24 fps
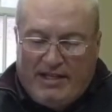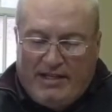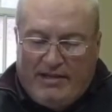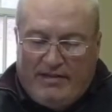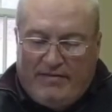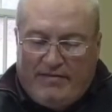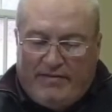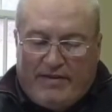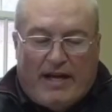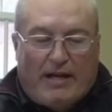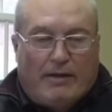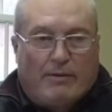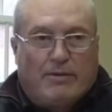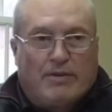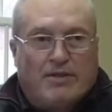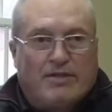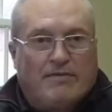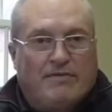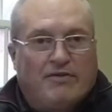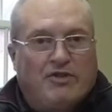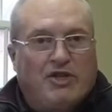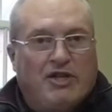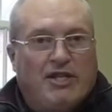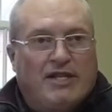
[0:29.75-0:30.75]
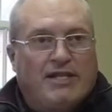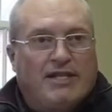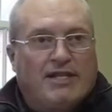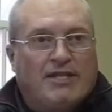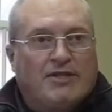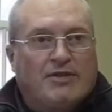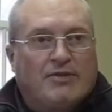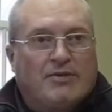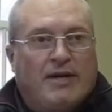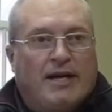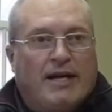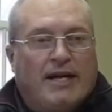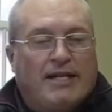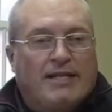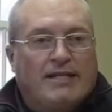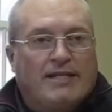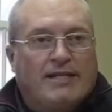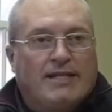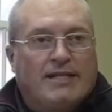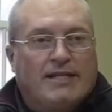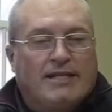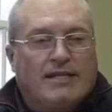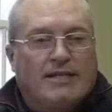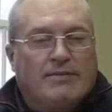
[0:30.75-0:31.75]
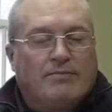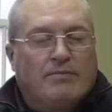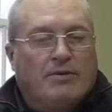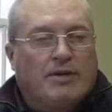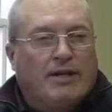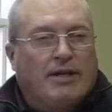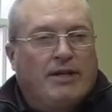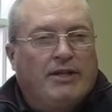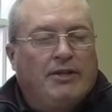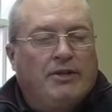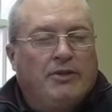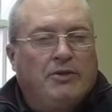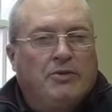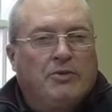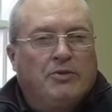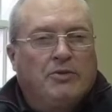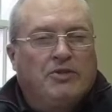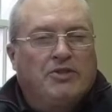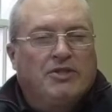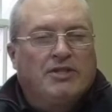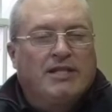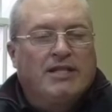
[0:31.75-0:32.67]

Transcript: followers of Jesus Christ, this is pretty huge.